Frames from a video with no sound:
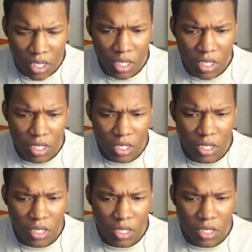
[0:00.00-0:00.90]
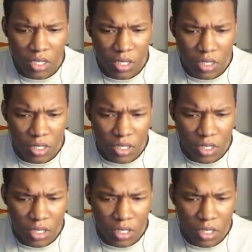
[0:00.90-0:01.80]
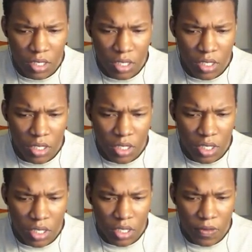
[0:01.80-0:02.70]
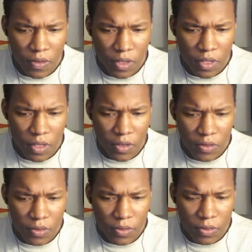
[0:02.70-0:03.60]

Nobody speaks.